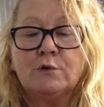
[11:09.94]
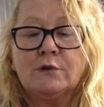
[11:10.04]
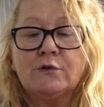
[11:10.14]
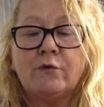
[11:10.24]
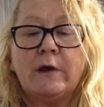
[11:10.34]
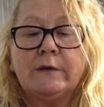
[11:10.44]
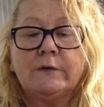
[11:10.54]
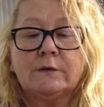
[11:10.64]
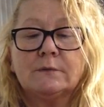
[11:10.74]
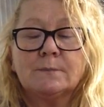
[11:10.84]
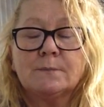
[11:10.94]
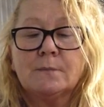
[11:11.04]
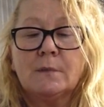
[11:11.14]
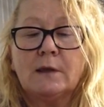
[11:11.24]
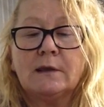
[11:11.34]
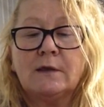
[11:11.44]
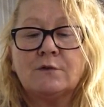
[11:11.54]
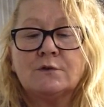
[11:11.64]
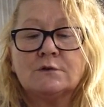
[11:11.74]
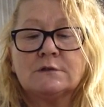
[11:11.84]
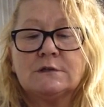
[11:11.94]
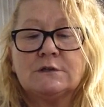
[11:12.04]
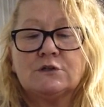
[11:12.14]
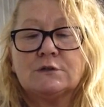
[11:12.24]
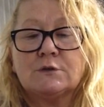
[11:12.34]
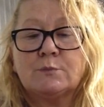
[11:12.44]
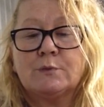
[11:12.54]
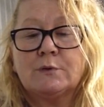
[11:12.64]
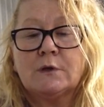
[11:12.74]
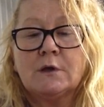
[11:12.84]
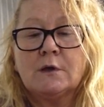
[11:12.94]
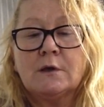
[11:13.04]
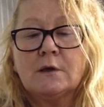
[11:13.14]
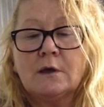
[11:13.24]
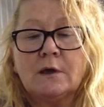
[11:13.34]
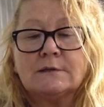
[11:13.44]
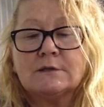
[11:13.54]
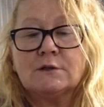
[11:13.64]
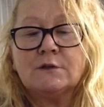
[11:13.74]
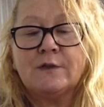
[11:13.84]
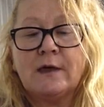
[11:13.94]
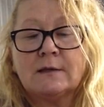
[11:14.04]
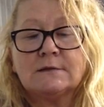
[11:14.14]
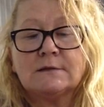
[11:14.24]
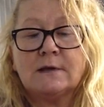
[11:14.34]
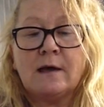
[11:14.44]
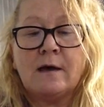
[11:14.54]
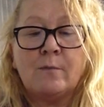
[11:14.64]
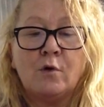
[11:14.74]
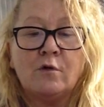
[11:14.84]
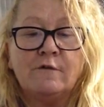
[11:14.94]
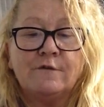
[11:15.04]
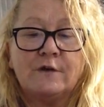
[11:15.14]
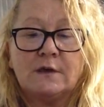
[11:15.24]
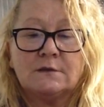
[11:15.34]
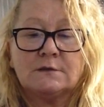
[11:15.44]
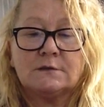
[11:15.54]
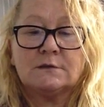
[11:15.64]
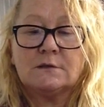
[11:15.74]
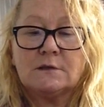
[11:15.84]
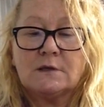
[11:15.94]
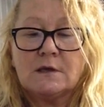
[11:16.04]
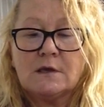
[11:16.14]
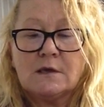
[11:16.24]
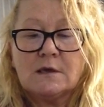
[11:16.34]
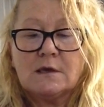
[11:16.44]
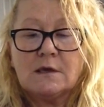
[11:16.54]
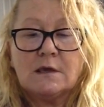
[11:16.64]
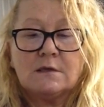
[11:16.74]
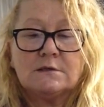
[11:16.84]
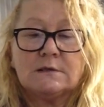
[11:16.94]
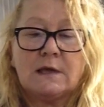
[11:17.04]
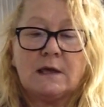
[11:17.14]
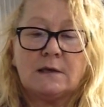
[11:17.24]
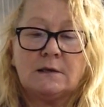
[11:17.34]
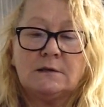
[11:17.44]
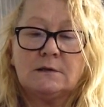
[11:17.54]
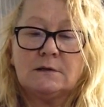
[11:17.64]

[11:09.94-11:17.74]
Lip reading: thread, and gather those stitches up until that armhole fits inside